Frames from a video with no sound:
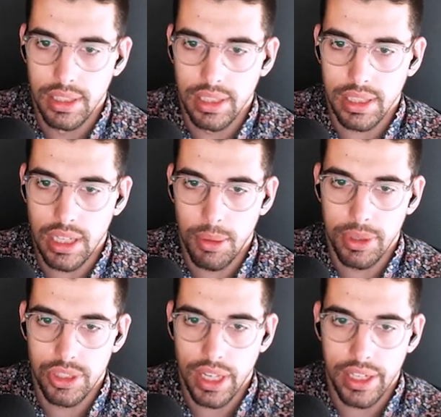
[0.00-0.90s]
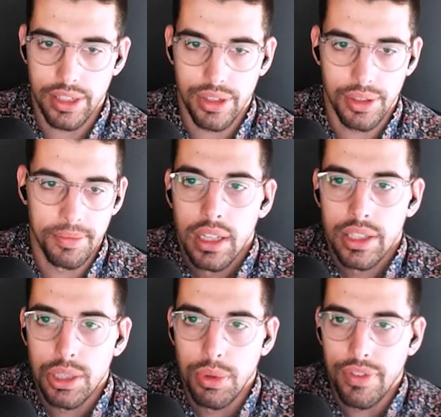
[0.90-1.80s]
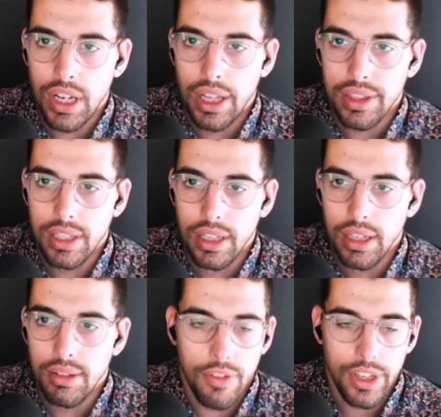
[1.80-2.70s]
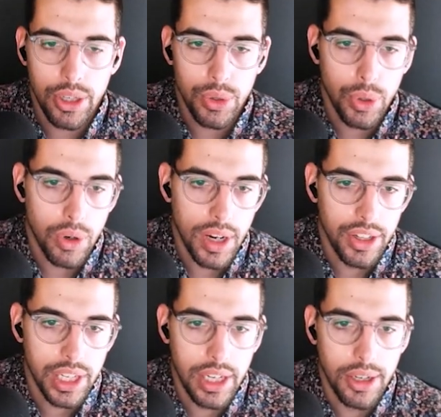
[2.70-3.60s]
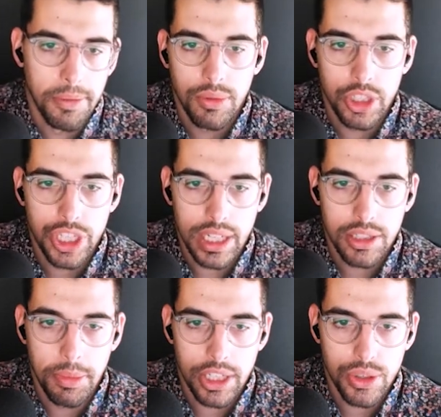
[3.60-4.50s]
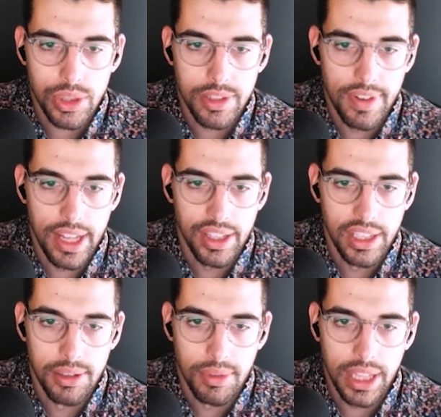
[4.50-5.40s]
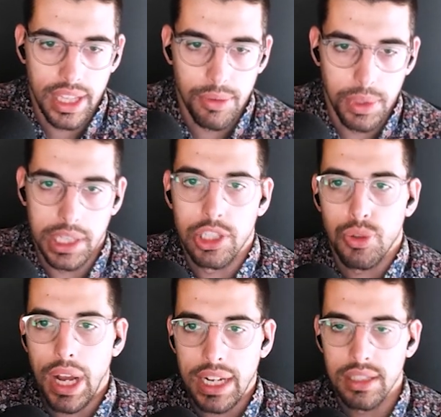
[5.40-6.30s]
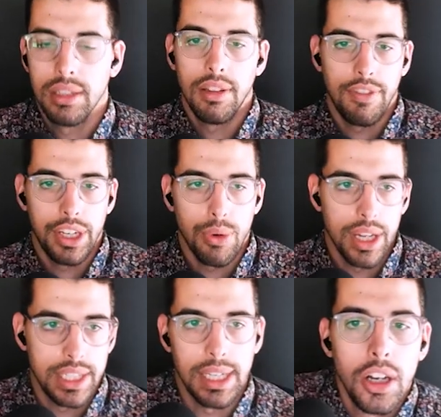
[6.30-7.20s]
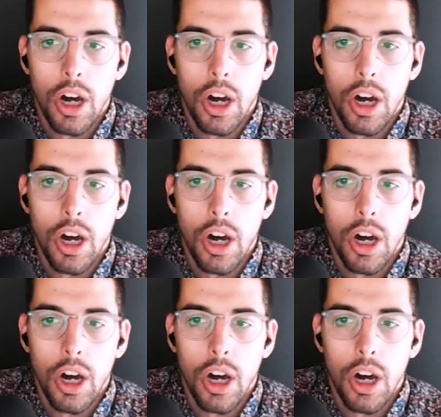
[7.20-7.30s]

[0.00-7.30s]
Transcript: Hit copy to editor. So we've got the video URL here. We check to make sure it's valid, and then we extract the video ID.